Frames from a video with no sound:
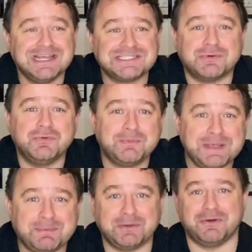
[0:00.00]
So all the
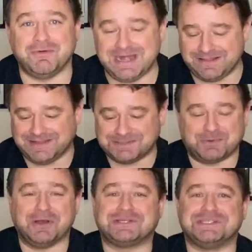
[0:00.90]
people who are reading these
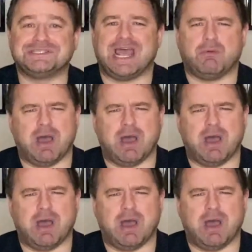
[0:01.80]
books and saying,